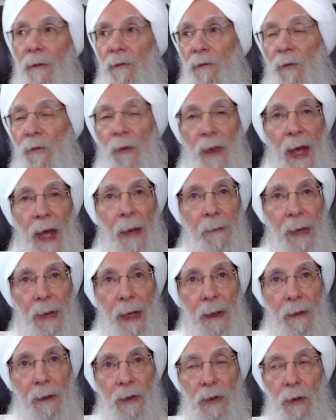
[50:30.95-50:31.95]
for that
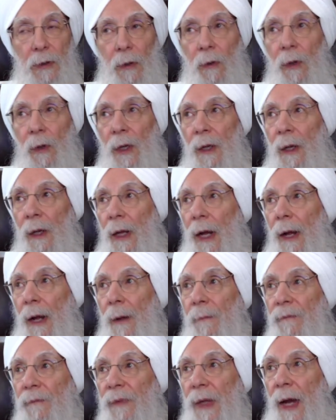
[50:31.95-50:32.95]
matter. So
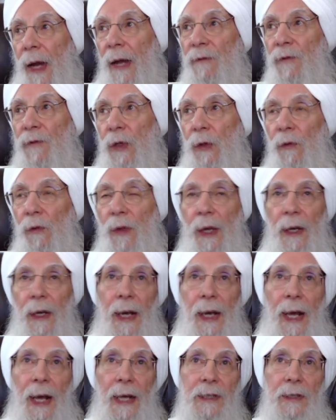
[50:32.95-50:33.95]
I view that
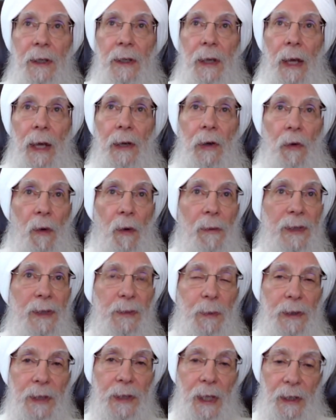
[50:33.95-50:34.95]
it has an enormous
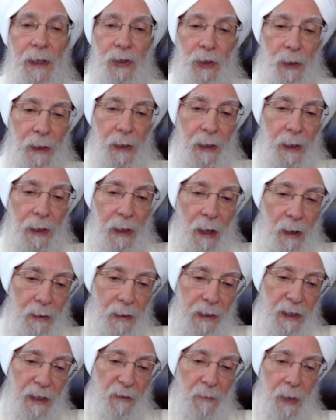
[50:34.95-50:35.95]
potential. And a
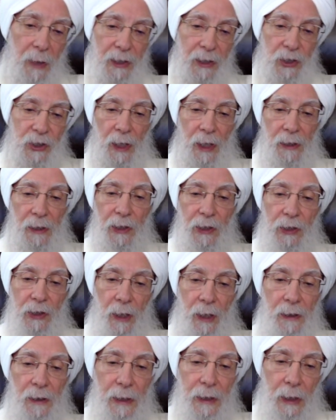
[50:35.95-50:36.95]
colleague of mine, Shanti
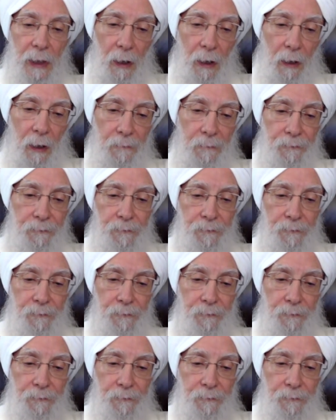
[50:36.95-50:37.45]
Shantikar,